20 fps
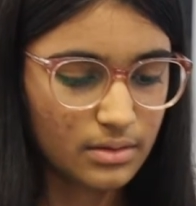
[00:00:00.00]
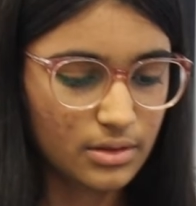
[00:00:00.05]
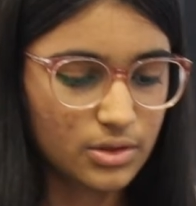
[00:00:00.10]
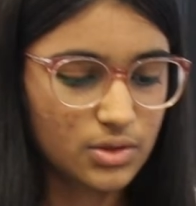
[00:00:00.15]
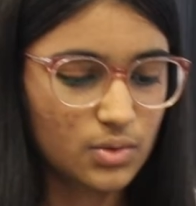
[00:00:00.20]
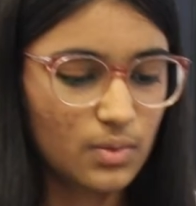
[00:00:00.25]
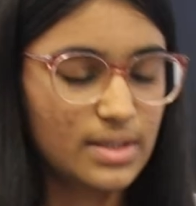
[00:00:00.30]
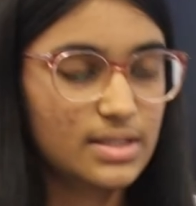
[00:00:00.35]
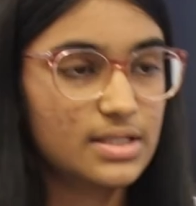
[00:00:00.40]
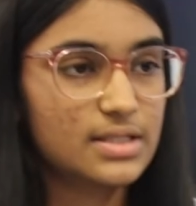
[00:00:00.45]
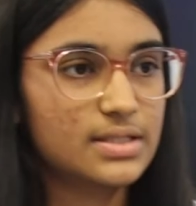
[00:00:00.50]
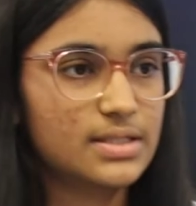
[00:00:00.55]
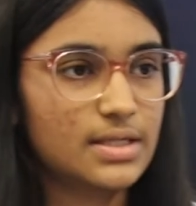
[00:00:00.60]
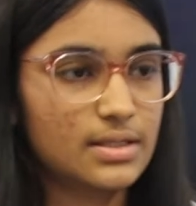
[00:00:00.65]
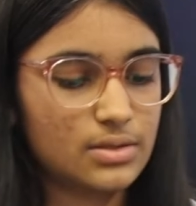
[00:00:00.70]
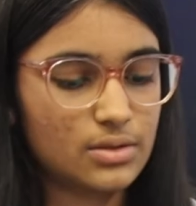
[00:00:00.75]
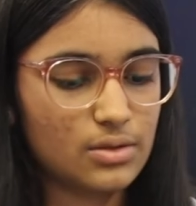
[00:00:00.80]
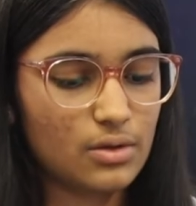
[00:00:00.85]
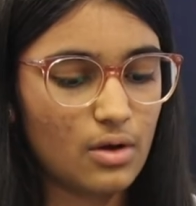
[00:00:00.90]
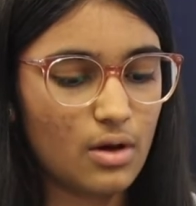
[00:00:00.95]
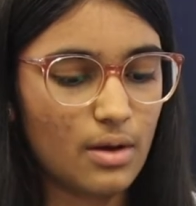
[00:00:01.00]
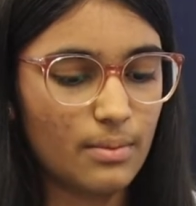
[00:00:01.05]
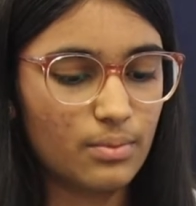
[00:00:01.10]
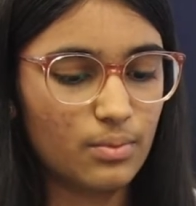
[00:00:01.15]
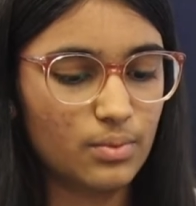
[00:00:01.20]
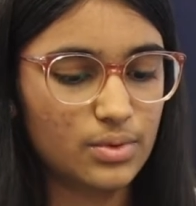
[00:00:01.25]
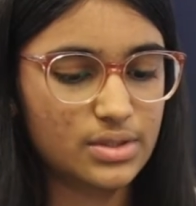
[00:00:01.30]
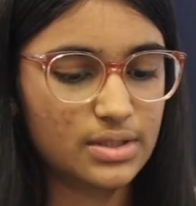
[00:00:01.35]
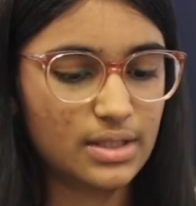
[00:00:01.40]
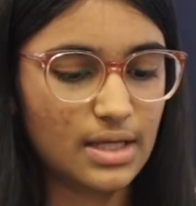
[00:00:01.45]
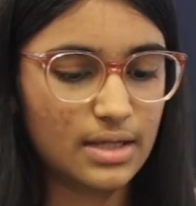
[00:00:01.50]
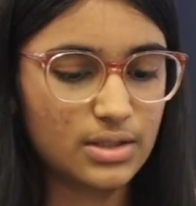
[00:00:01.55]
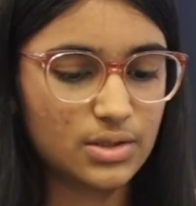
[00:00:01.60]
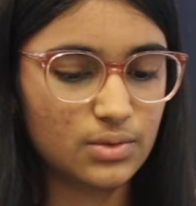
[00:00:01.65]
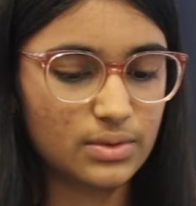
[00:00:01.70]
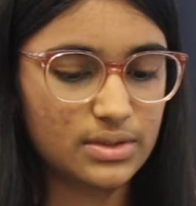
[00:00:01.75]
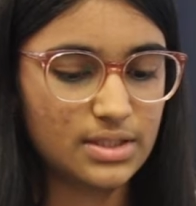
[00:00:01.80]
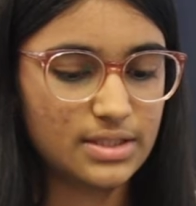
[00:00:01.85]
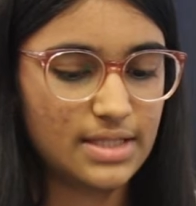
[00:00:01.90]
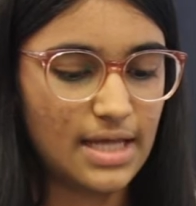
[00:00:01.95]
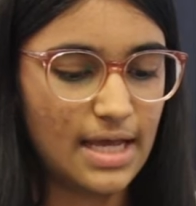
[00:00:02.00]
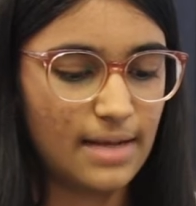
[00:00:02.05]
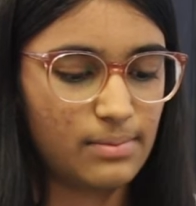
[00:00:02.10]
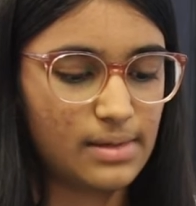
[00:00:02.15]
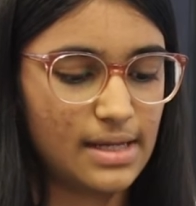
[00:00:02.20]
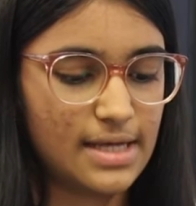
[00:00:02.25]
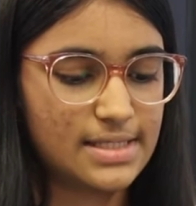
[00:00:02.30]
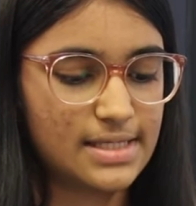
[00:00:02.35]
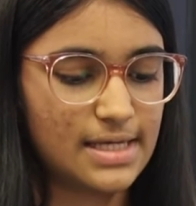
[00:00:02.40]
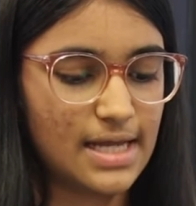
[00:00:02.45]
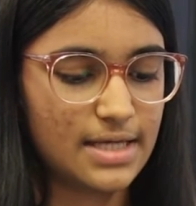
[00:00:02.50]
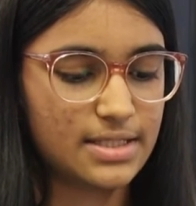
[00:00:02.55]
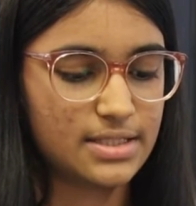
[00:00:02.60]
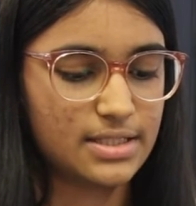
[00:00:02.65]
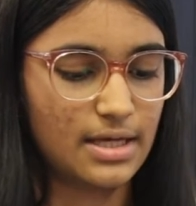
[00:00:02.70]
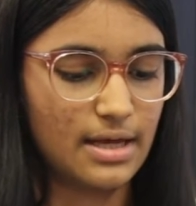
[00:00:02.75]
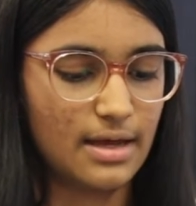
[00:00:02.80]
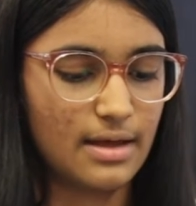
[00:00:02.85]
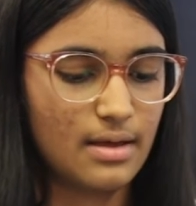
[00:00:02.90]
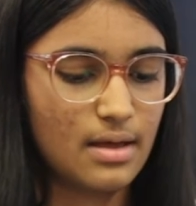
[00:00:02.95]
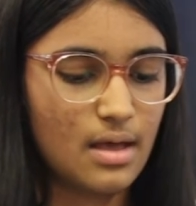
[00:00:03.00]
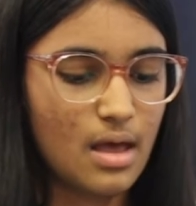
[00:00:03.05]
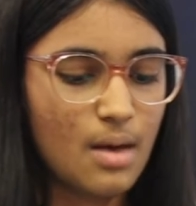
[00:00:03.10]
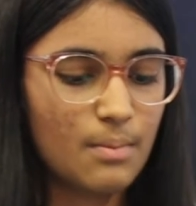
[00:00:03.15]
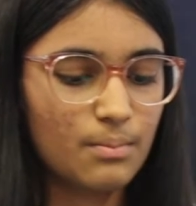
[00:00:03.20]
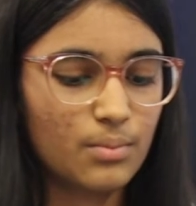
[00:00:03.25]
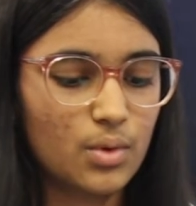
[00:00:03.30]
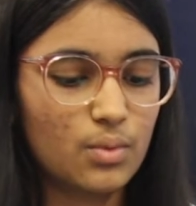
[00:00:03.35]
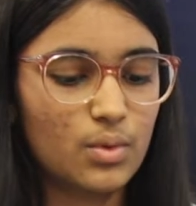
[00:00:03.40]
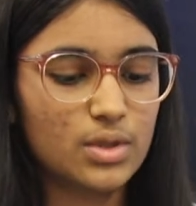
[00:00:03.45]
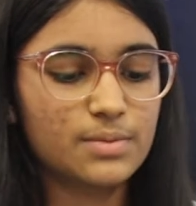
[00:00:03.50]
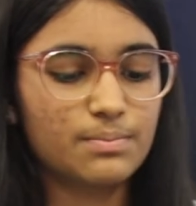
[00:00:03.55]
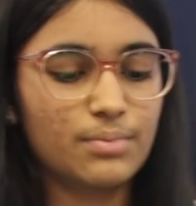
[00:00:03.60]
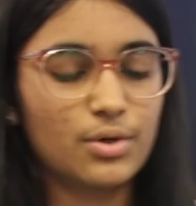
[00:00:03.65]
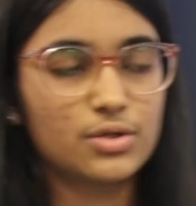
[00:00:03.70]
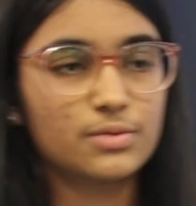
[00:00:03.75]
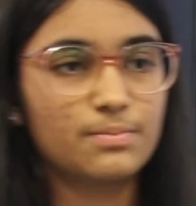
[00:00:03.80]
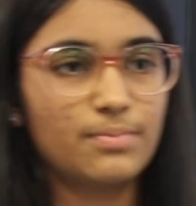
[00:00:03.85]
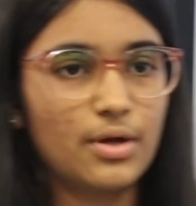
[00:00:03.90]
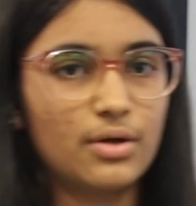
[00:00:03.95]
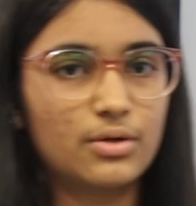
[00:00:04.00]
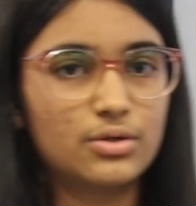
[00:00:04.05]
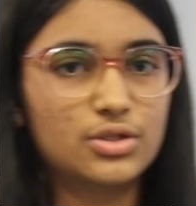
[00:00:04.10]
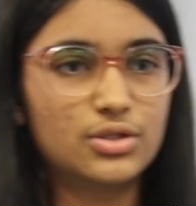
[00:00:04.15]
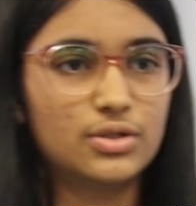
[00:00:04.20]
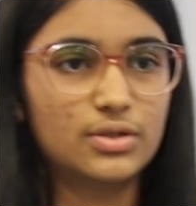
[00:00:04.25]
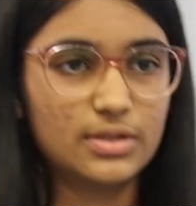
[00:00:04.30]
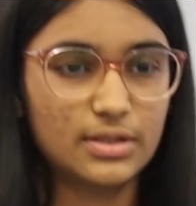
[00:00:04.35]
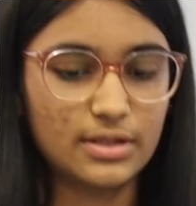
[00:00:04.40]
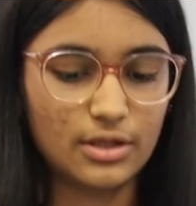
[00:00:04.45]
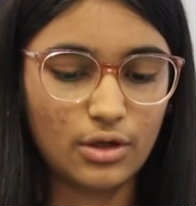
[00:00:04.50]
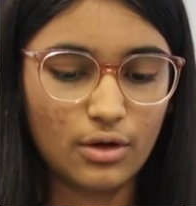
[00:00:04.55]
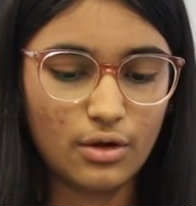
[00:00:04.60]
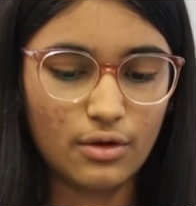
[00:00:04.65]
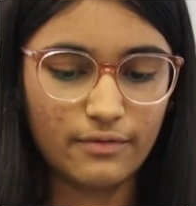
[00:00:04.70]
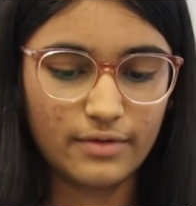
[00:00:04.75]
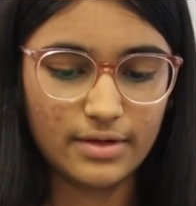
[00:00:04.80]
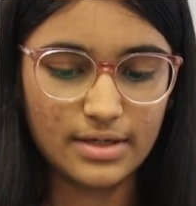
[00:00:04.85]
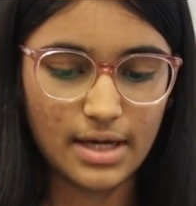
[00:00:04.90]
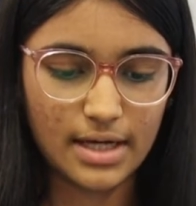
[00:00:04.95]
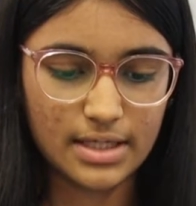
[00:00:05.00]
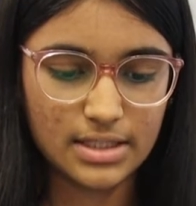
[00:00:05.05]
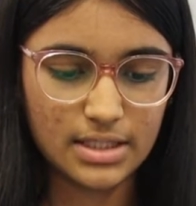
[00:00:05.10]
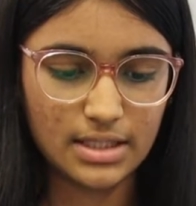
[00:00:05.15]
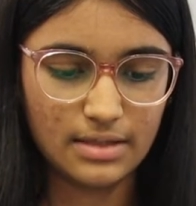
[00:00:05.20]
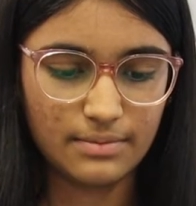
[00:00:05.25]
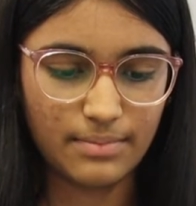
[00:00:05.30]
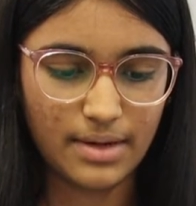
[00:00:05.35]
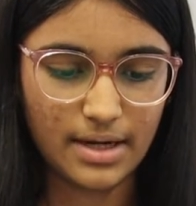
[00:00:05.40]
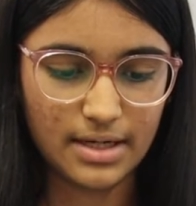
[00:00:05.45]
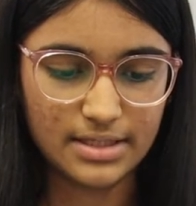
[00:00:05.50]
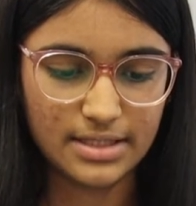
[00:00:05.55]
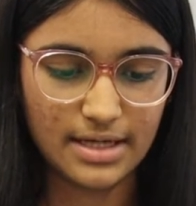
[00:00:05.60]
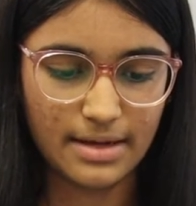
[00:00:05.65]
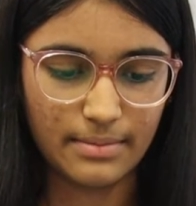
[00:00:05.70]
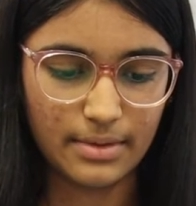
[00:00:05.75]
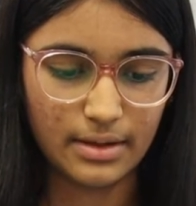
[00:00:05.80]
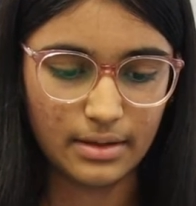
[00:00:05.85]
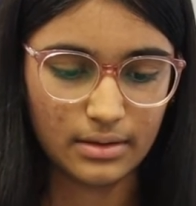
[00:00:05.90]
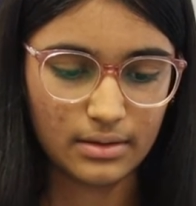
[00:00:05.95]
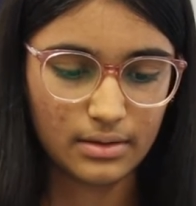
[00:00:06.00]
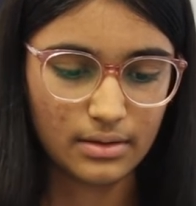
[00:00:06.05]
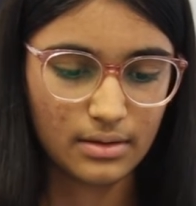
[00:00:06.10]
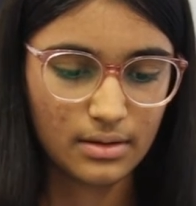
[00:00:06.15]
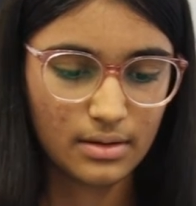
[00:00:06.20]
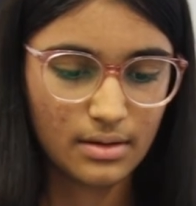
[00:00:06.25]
The 26th COP was scheduled to take place last year, but was postponed due to the COVID-19 pandemic.